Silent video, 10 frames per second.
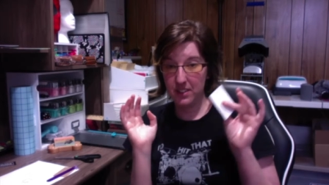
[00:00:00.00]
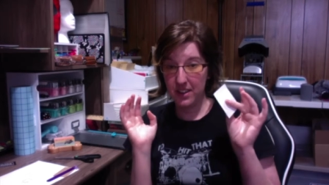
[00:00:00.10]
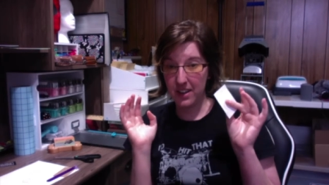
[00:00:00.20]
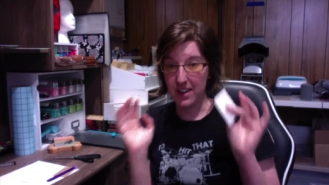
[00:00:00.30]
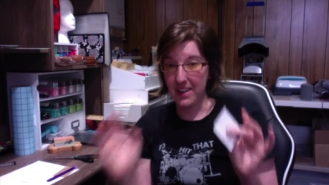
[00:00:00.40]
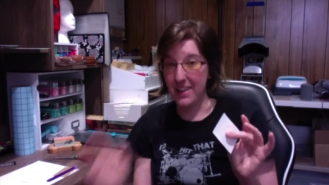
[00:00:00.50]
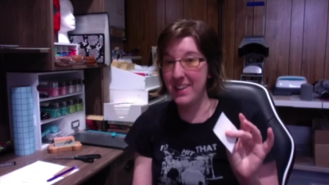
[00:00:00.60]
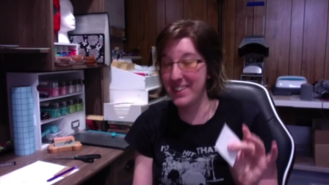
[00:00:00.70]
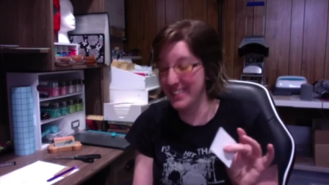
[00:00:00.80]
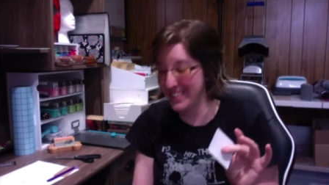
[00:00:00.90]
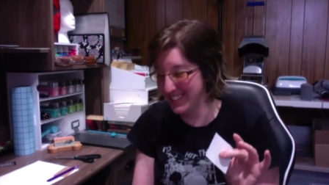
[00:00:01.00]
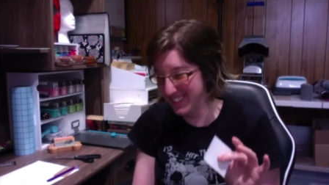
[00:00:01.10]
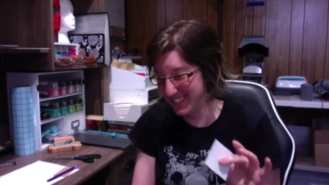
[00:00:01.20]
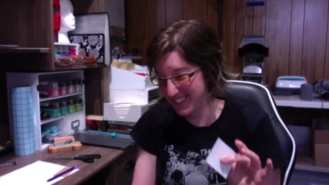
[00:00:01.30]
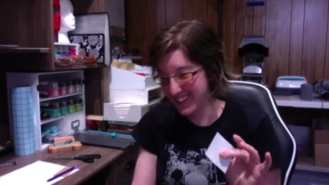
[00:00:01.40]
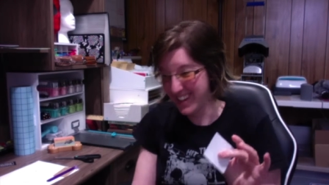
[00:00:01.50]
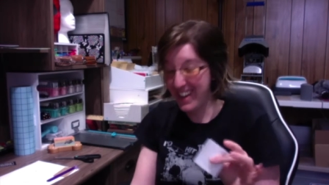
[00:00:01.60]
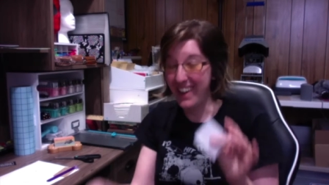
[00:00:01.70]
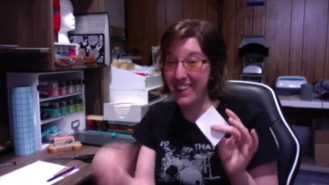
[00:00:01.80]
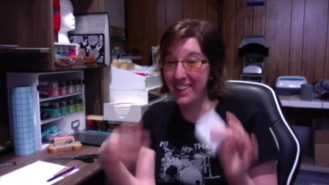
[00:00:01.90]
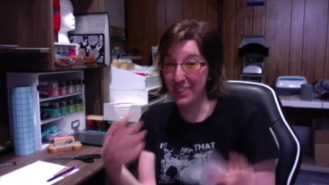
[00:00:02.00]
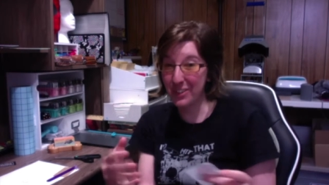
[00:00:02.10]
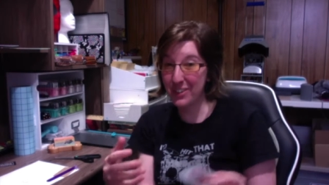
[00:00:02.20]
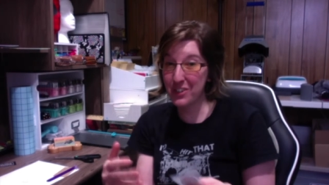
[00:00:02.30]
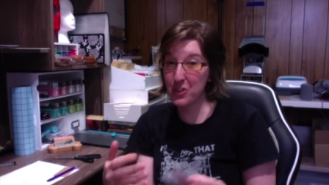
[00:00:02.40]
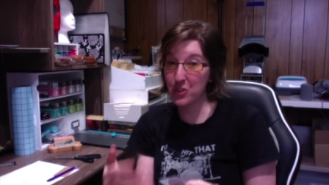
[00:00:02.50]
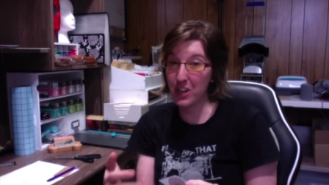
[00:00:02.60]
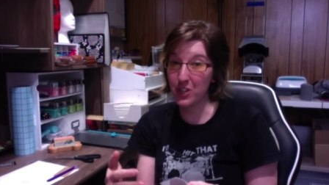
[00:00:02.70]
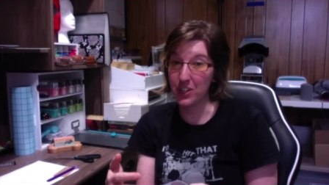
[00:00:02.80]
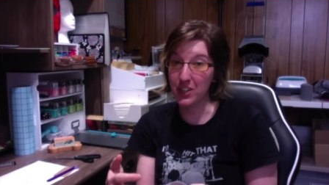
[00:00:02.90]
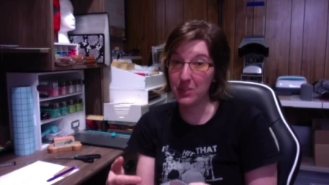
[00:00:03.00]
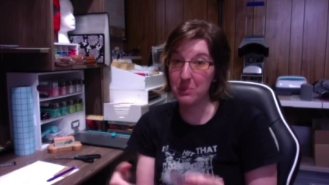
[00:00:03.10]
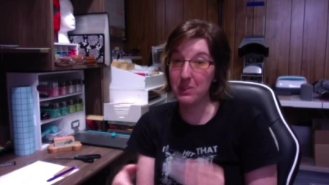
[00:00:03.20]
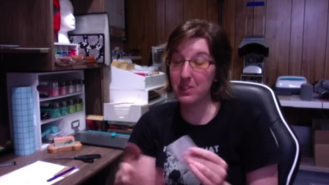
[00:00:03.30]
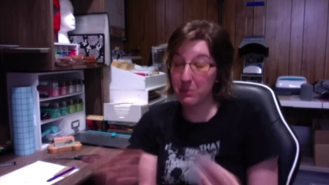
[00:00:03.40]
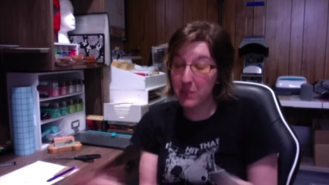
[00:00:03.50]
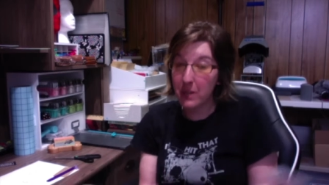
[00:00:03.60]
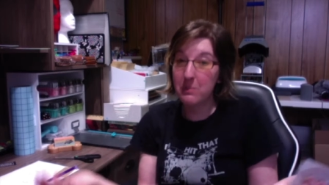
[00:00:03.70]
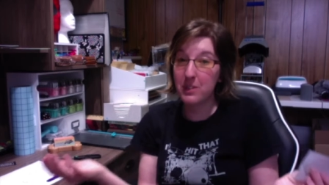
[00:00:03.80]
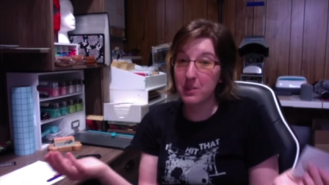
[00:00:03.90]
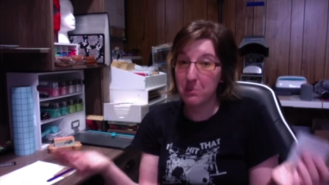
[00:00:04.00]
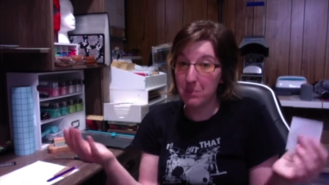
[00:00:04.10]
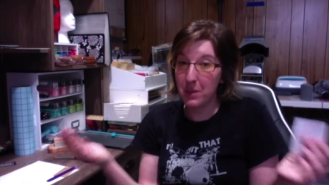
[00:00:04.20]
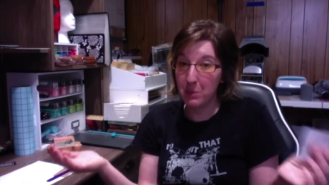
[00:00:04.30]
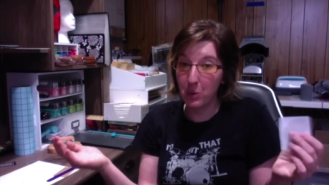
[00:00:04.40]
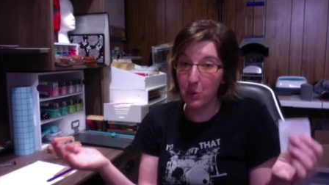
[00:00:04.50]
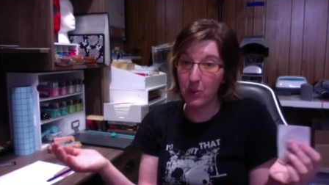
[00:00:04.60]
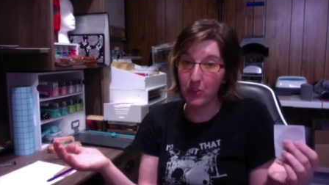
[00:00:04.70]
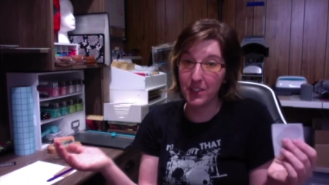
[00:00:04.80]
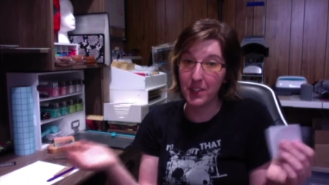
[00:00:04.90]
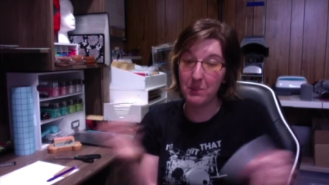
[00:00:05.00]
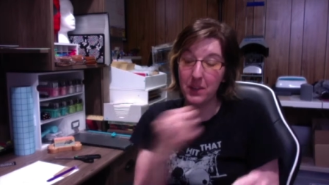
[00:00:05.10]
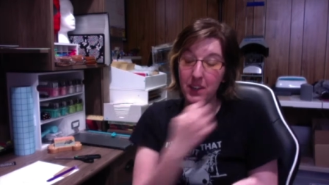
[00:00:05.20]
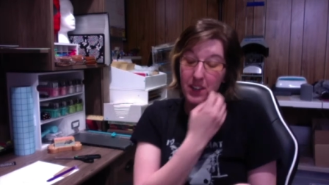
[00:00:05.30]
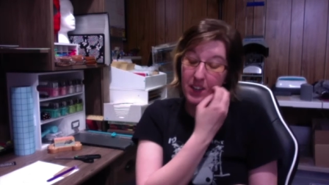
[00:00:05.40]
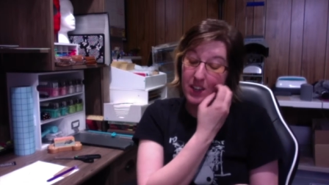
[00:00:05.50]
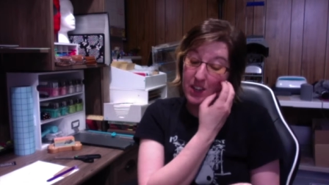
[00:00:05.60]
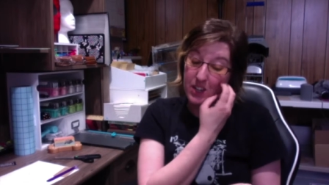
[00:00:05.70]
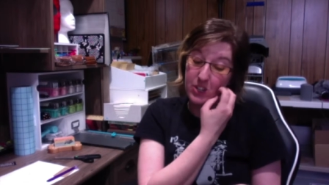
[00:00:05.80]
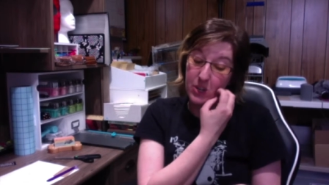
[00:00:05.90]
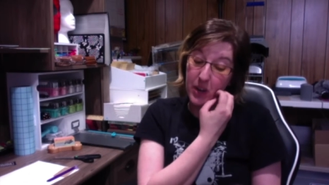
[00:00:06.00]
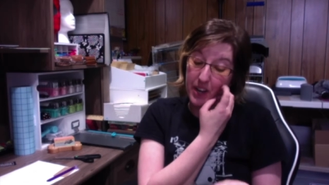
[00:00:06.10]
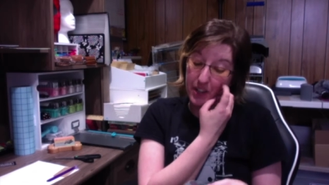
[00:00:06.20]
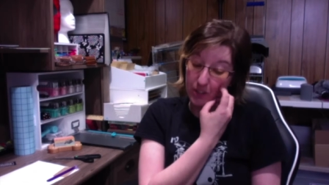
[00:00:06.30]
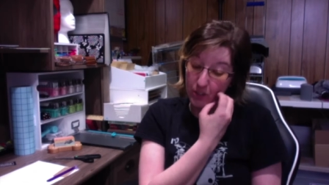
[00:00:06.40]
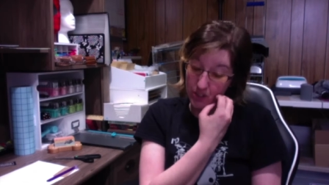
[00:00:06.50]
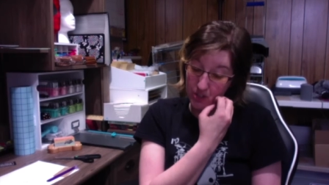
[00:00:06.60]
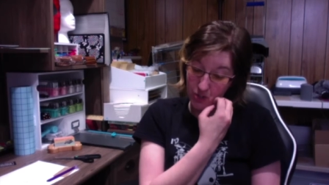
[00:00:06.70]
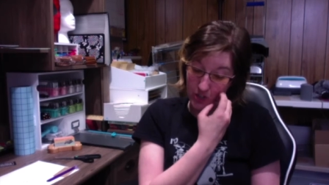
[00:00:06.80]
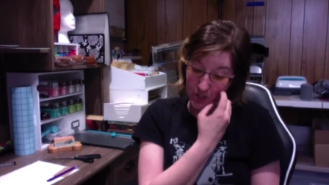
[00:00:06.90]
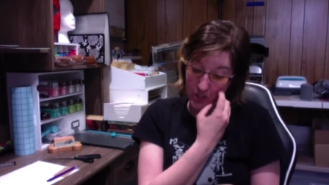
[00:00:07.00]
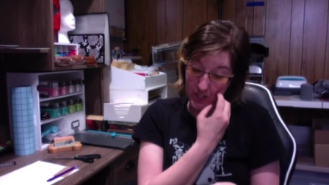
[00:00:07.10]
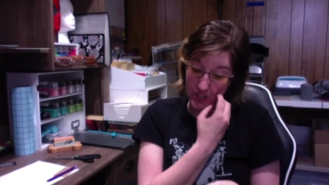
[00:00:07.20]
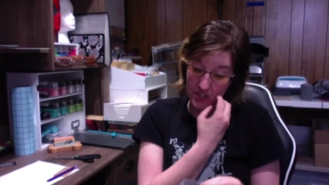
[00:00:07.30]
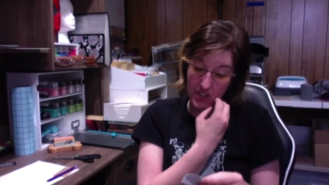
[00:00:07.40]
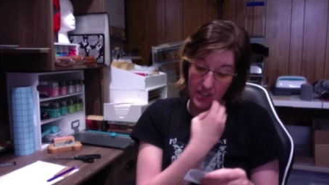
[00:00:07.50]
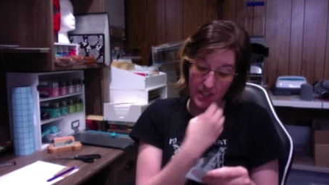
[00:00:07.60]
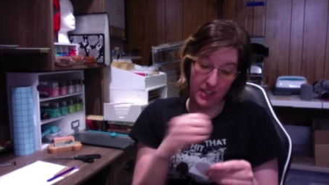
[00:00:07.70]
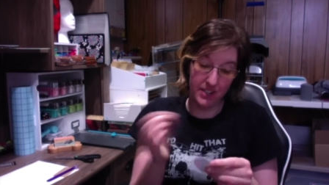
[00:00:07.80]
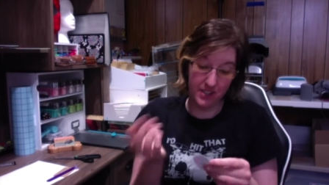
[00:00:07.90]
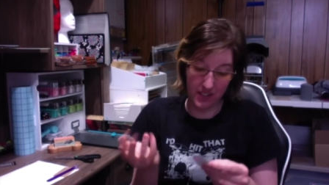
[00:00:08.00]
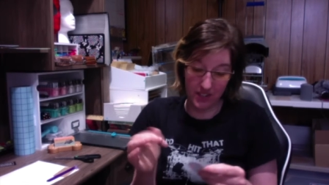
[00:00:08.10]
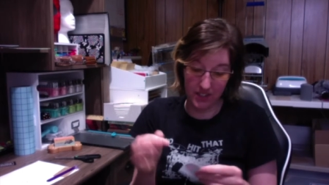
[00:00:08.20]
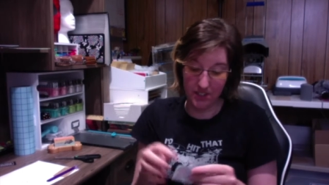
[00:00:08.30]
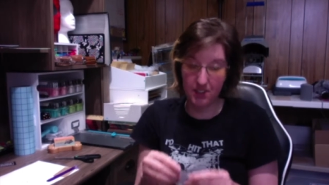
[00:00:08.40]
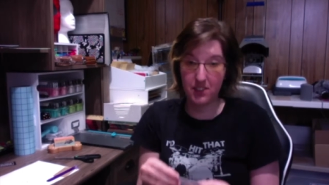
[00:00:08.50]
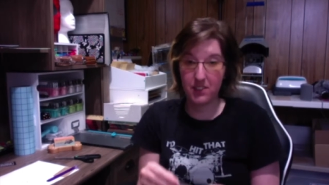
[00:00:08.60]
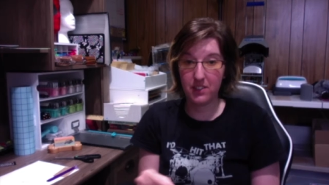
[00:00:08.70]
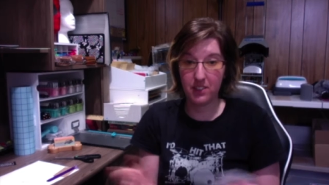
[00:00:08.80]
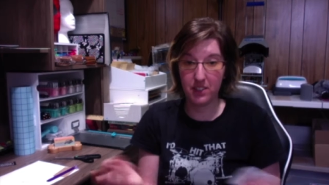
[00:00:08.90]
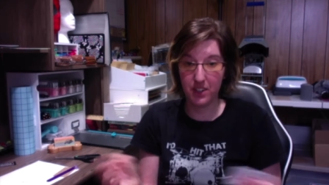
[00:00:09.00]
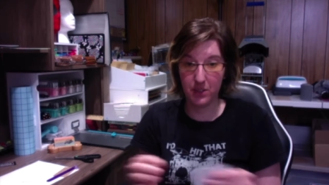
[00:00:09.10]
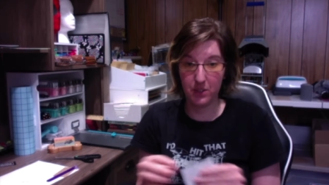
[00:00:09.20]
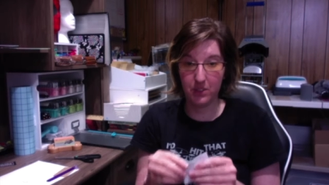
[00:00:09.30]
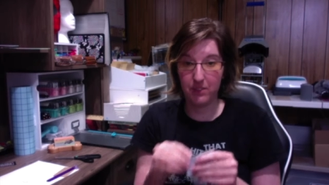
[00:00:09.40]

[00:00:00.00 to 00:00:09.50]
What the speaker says: I I include instructions, but sometimes people won't read them. So I include instructions and it says, you know,